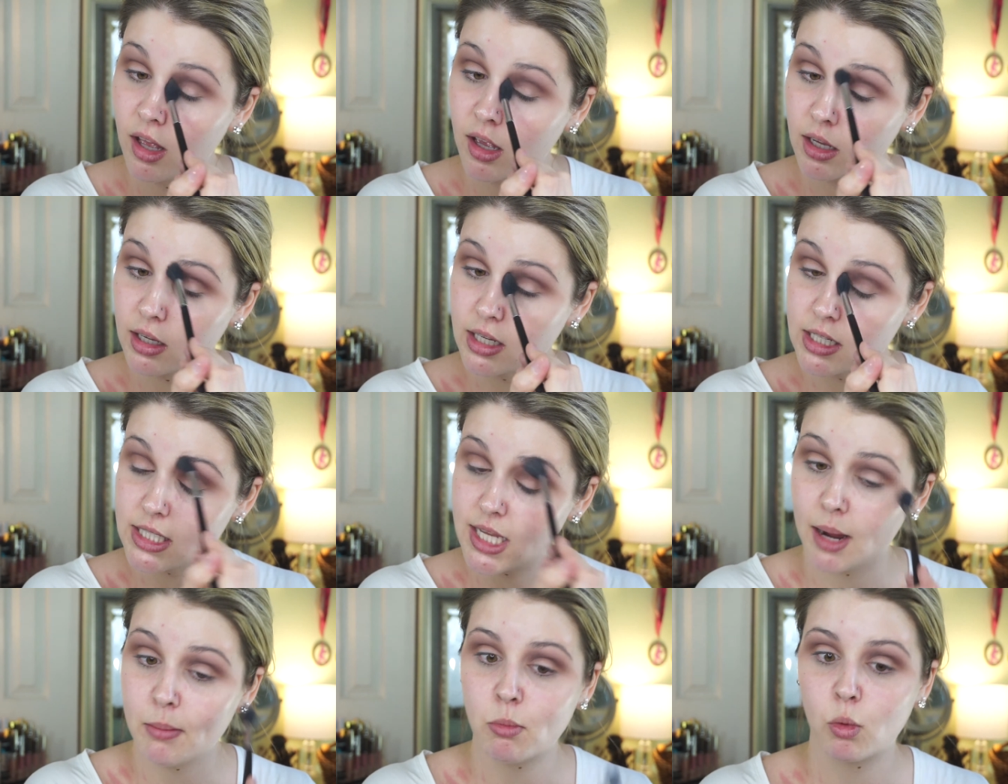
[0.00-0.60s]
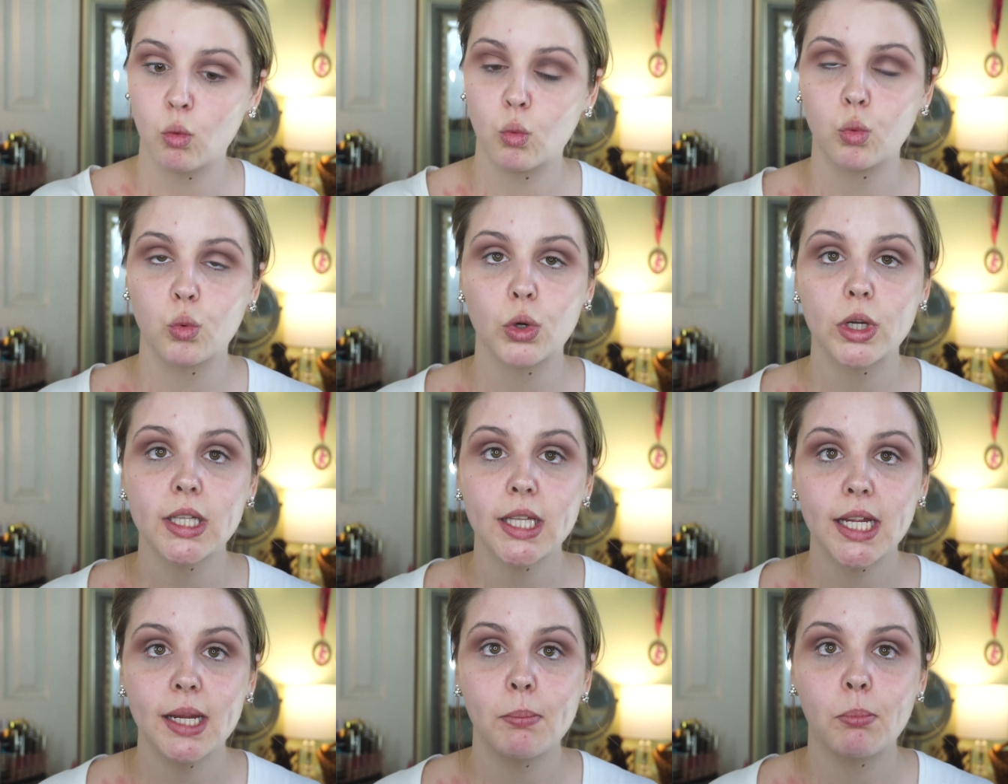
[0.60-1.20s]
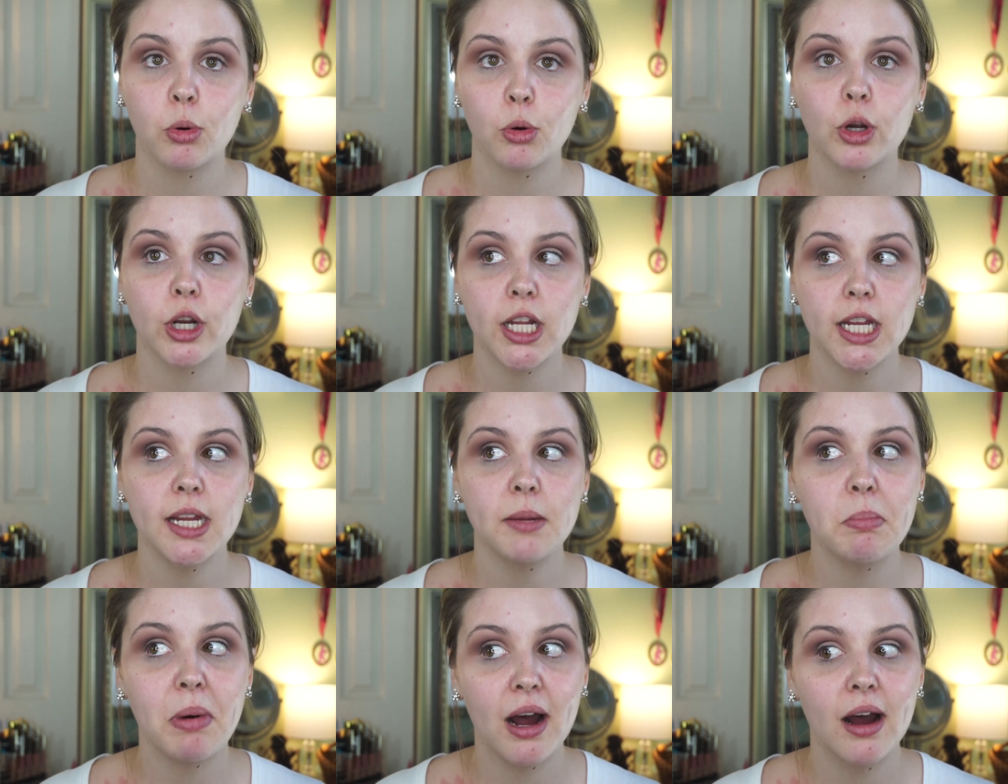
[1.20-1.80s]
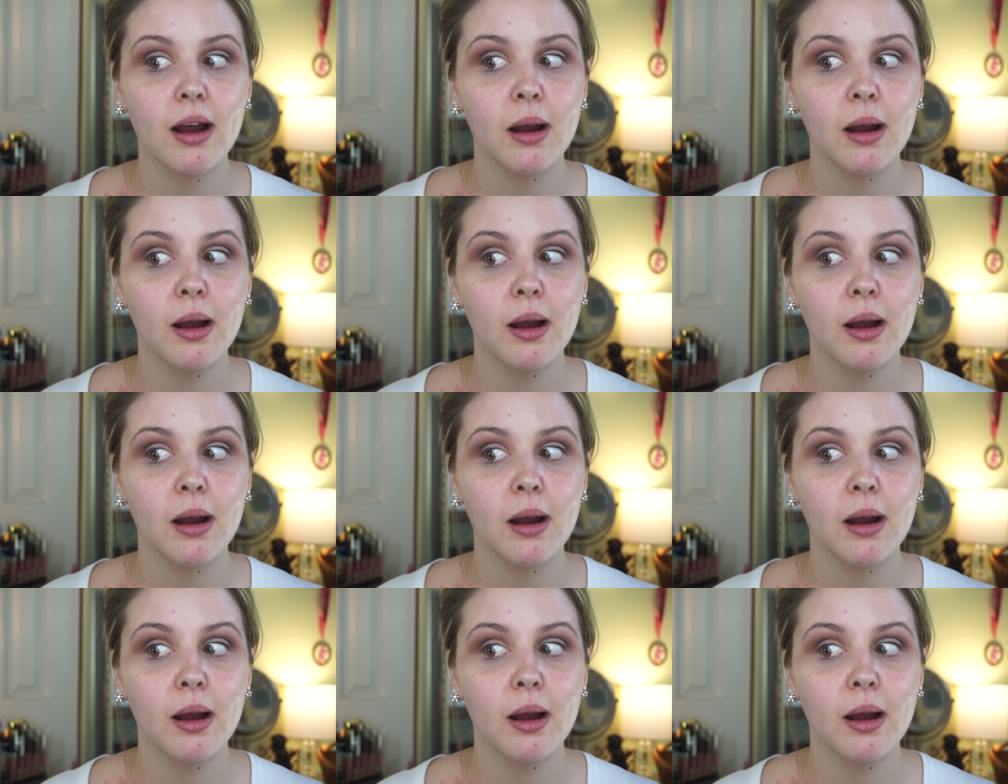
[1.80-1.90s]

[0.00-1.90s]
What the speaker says: because I'm really pretty